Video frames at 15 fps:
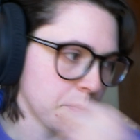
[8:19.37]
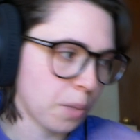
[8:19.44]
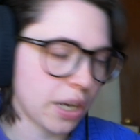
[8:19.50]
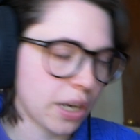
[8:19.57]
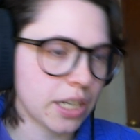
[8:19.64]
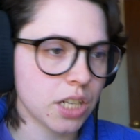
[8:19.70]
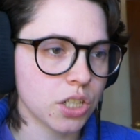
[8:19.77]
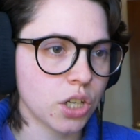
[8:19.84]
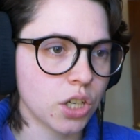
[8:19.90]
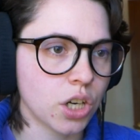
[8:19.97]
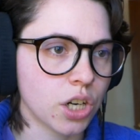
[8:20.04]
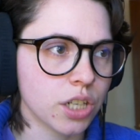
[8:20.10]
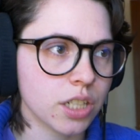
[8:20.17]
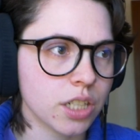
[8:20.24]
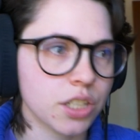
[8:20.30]
but it doesn't
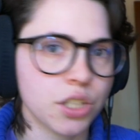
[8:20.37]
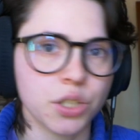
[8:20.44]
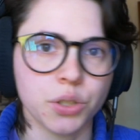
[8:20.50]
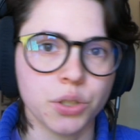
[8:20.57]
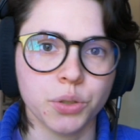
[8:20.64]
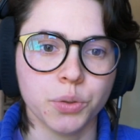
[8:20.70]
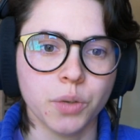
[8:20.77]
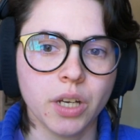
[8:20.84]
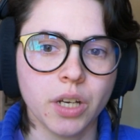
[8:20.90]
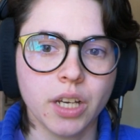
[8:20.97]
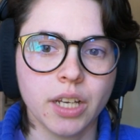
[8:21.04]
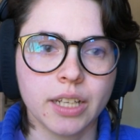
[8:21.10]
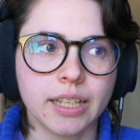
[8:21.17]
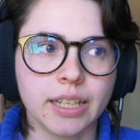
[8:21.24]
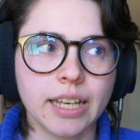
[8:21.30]
hurt to
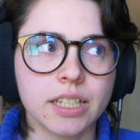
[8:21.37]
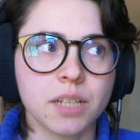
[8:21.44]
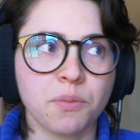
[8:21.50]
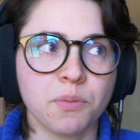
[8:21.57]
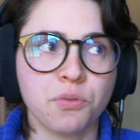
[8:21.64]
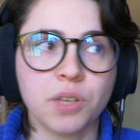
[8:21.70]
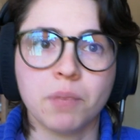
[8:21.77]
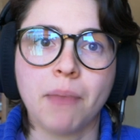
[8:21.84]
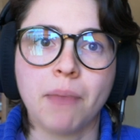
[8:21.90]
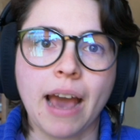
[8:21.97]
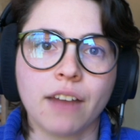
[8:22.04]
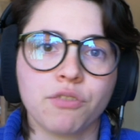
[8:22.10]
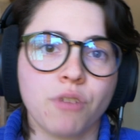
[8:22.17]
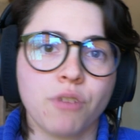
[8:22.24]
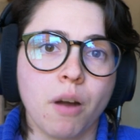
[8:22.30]
get some
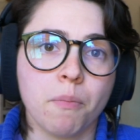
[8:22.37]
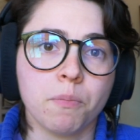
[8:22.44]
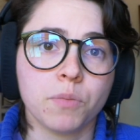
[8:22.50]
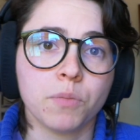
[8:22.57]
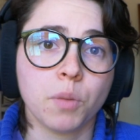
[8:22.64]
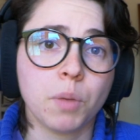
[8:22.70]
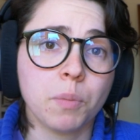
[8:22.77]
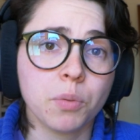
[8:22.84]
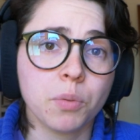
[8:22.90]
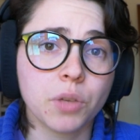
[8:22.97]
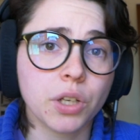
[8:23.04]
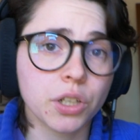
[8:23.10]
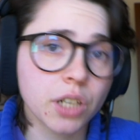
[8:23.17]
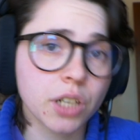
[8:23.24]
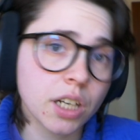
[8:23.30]
feedback from the people
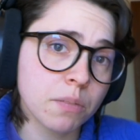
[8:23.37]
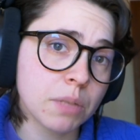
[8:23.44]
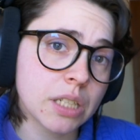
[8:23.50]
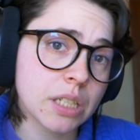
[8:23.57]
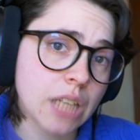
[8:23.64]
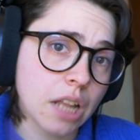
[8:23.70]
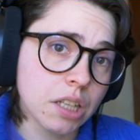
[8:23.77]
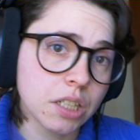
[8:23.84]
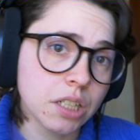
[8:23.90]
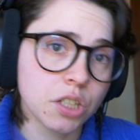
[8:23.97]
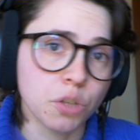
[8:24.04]
that you're gonna be selling